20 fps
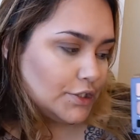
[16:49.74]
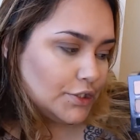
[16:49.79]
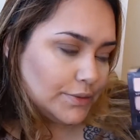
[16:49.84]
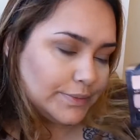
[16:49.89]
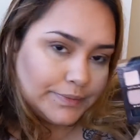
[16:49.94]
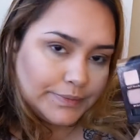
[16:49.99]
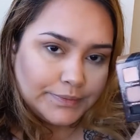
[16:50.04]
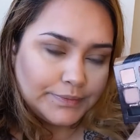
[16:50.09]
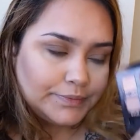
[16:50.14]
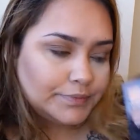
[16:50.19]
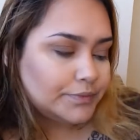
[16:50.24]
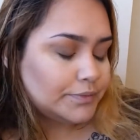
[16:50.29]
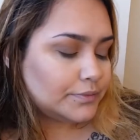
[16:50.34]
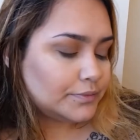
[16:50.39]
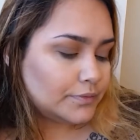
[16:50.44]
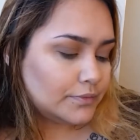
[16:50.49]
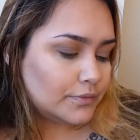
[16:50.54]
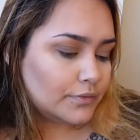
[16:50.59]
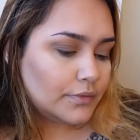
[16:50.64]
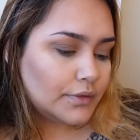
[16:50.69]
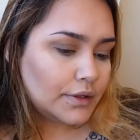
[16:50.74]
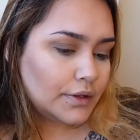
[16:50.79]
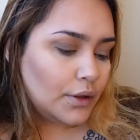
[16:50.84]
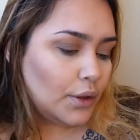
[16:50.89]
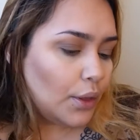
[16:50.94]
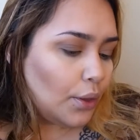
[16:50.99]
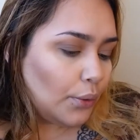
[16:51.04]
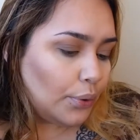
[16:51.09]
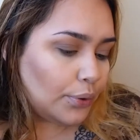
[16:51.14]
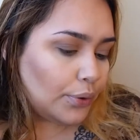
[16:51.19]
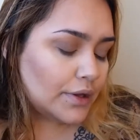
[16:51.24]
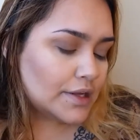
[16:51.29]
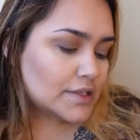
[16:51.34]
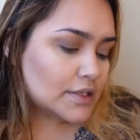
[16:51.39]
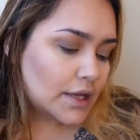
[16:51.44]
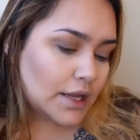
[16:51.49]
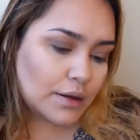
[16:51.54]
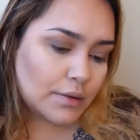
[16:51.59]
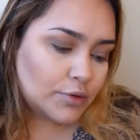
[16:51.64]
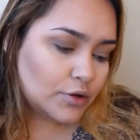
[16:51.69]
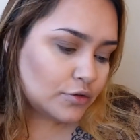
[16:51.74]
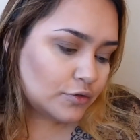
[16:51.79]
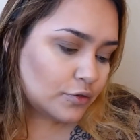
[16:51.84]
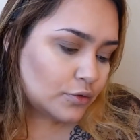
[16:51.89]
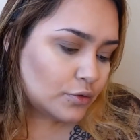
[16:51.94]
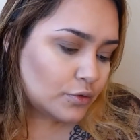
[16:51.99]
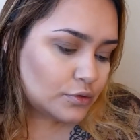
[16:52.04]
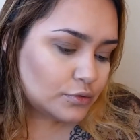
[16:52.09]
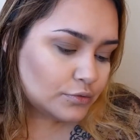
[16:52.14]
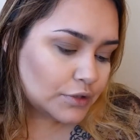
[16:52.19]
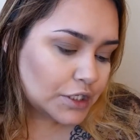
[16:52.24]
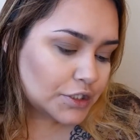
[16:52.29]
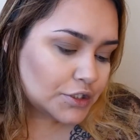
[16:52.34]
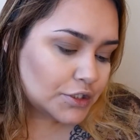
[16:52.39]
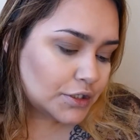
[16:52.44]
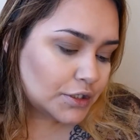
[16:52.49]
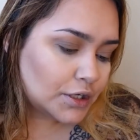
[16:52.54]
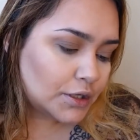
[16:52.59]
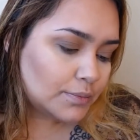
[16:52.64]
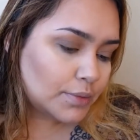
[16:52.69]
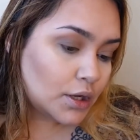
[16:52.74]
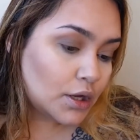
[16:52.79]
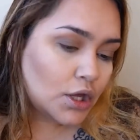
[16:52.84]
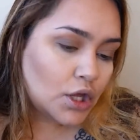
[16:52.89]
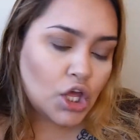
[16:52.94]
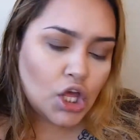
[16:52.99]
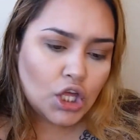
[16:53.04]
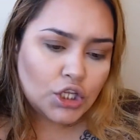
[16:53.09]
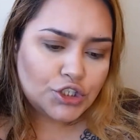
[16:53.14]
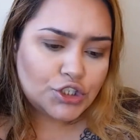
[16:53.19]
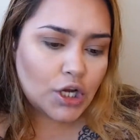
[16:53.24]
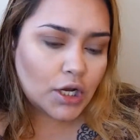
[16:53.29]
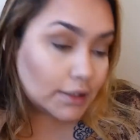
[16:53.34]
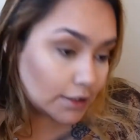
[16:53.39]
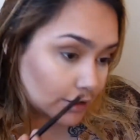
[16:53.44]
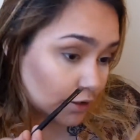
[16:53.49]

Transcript: dip into the color Fudge.